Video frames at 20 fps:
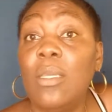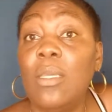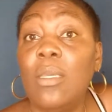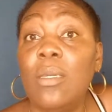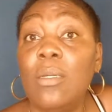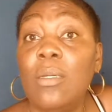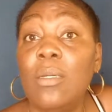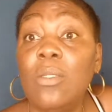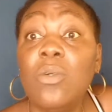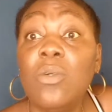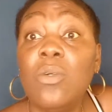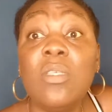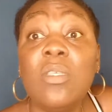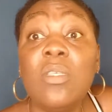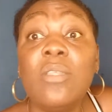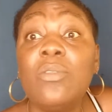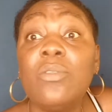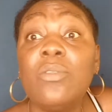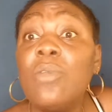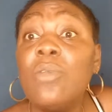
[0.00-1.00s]
Use it
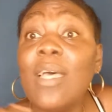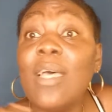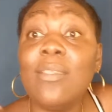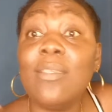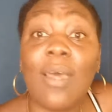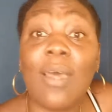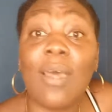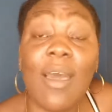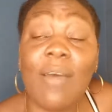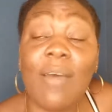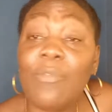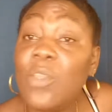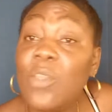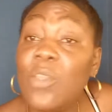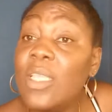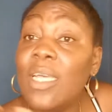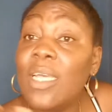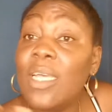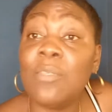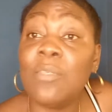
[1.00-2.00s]
as often
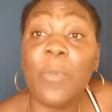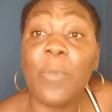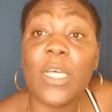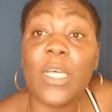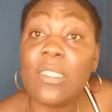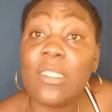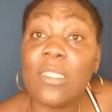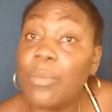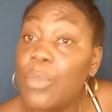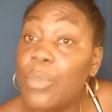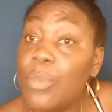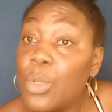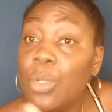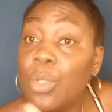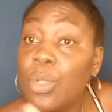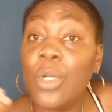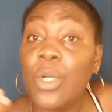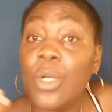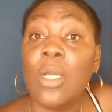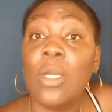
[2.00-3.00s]
as possible.
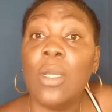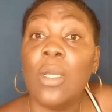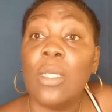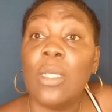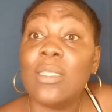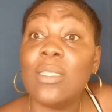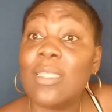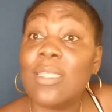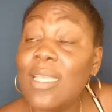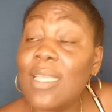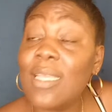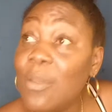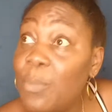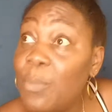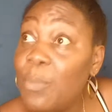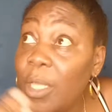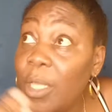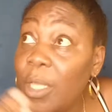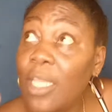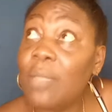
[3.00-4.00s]
Sleep
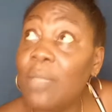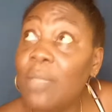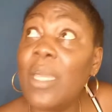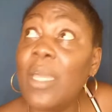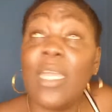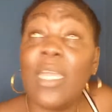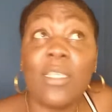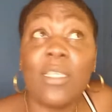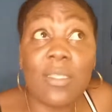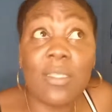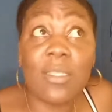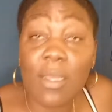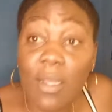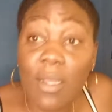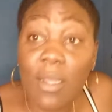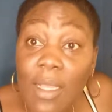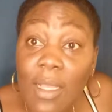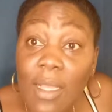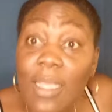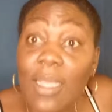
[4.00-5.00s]
in it, make it
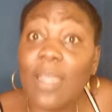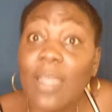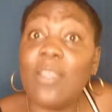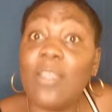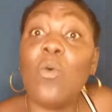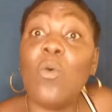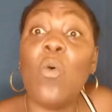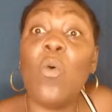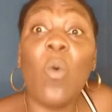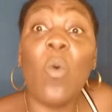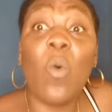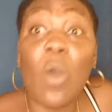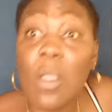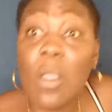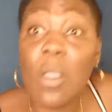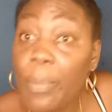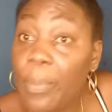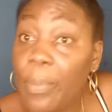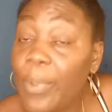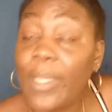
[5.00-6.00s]
circulate the whole
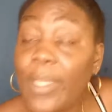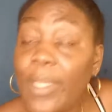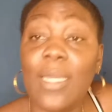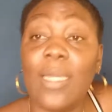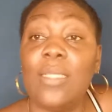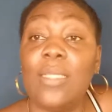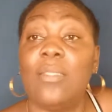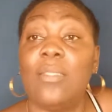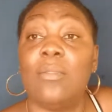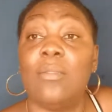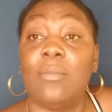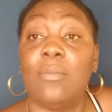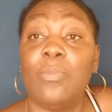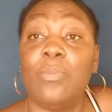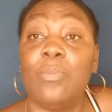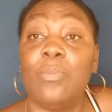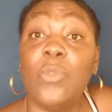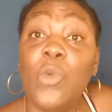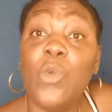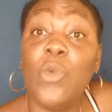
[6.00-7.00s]
place.
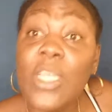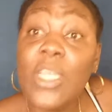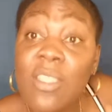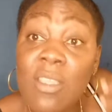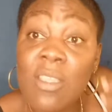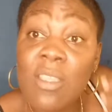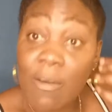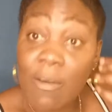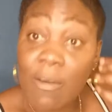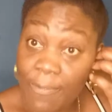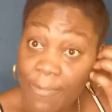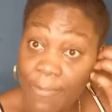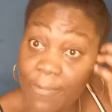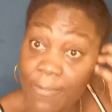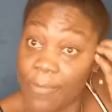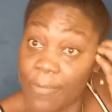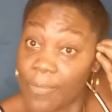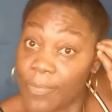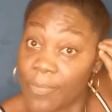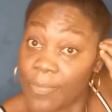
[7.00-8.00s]
Do enough
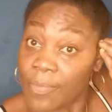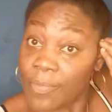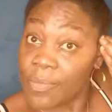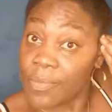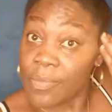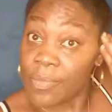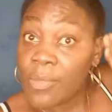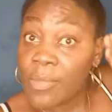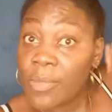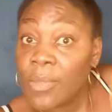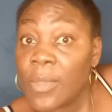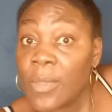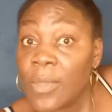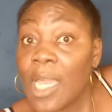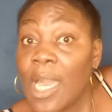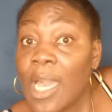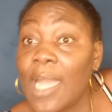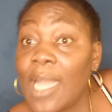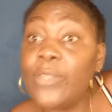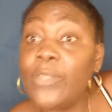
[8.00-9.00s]

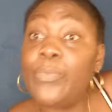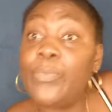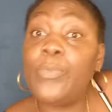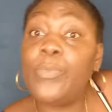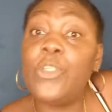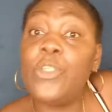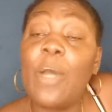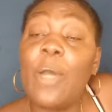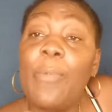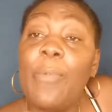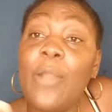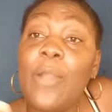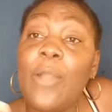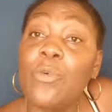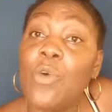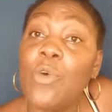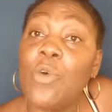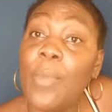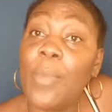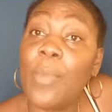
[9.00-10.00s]
and drop
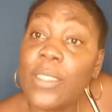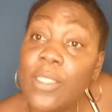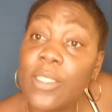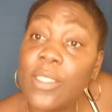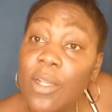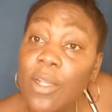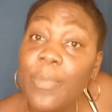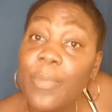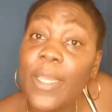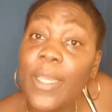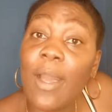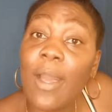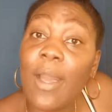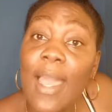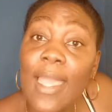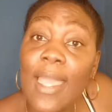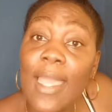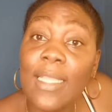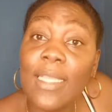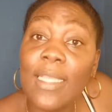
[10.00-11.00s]
aromatherapy
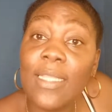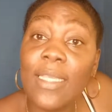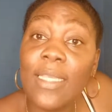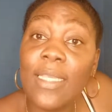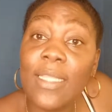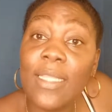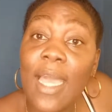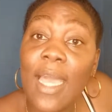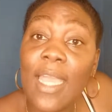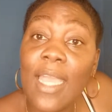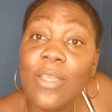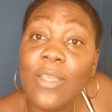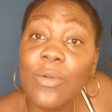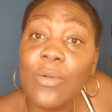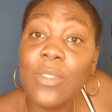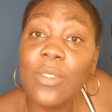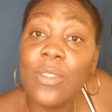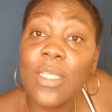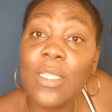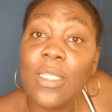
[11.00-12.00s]
oil in it. I use
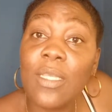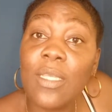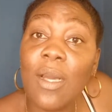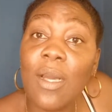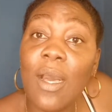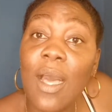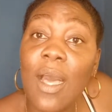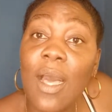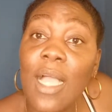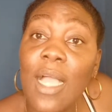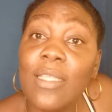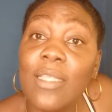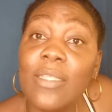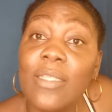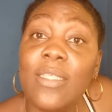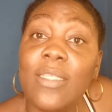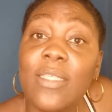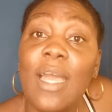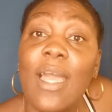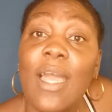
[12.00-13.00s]
it all the
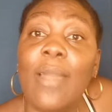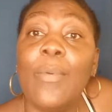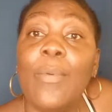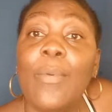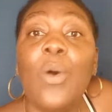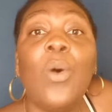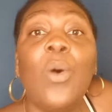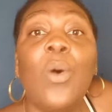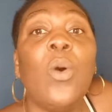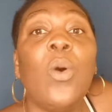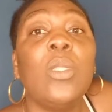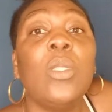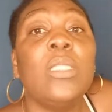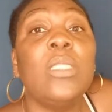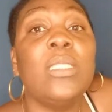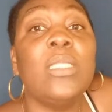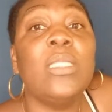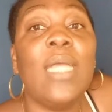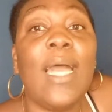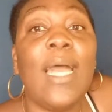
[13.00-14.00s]
time. Oh,
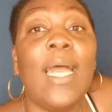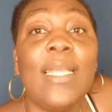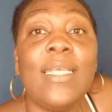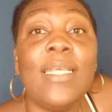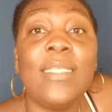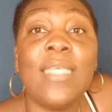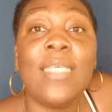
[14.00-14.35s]
nice.